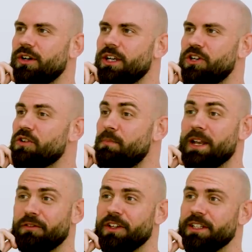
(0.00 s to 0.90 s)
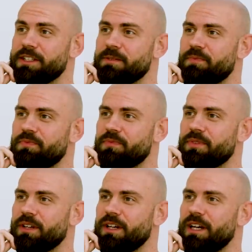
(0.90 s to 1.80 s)
they could have benefited
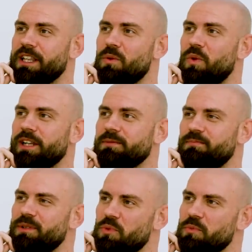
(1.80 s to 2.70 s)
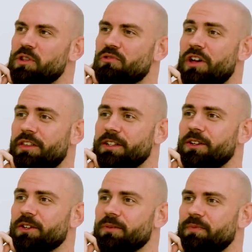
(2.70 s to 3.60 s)
and they went, but it wouldn't be the right thing
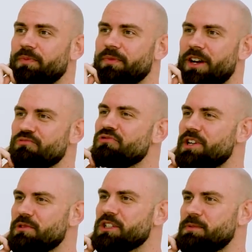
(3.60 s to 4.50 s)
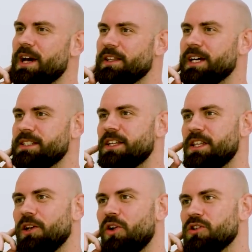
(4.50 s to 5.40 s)
to do. I really respect that because I
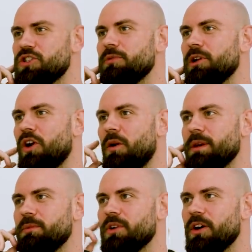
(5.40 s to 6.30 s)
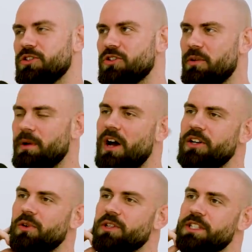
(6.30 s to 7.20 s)
think long term, a lot of people go, do you know what, man?
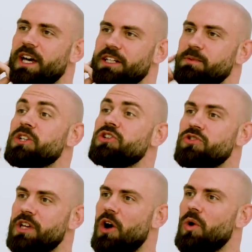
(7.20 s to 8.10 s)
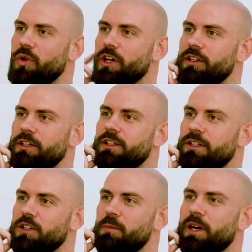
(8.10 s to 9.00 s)
I noticed that, especially as you get older,
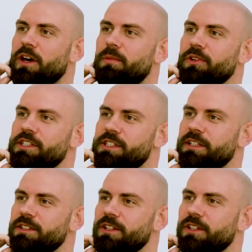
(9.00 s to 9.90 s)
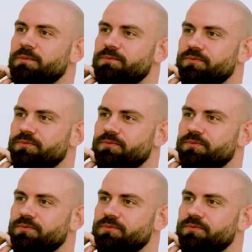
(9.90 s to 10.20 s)
you pick up on these things, you know?